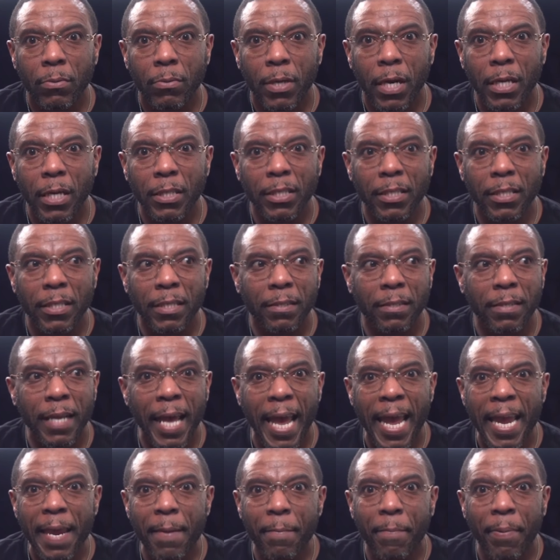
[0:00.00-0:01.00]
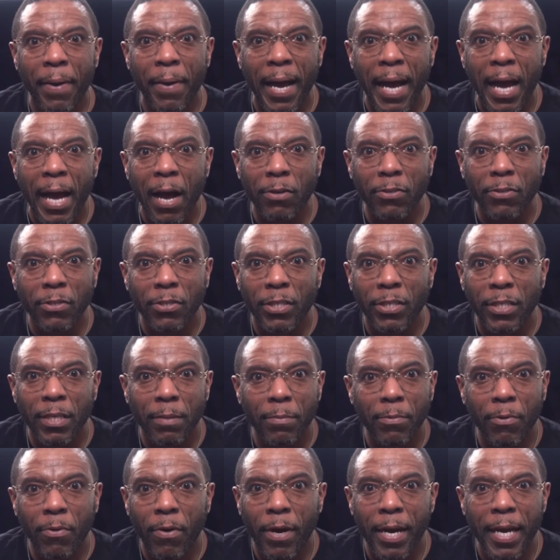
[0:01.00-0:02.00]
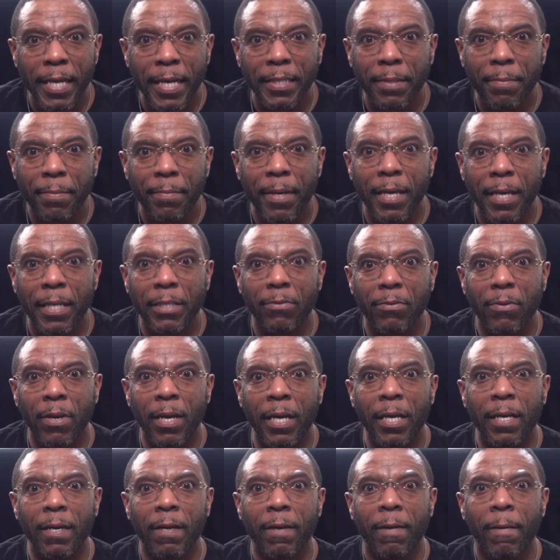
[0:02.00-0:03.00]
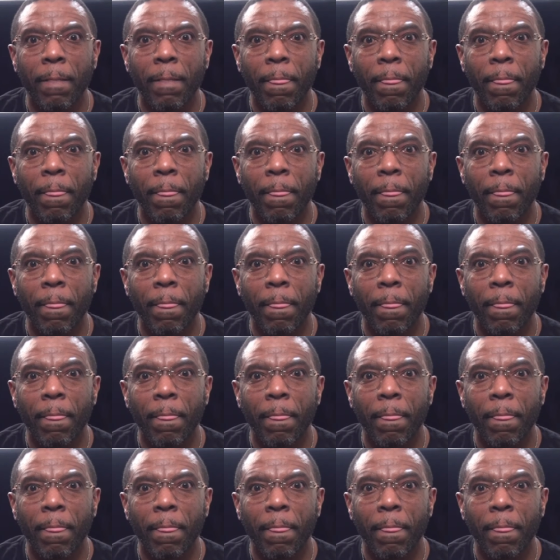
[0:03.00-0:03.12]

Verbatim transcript: 108 pounds or some crazy mess, right?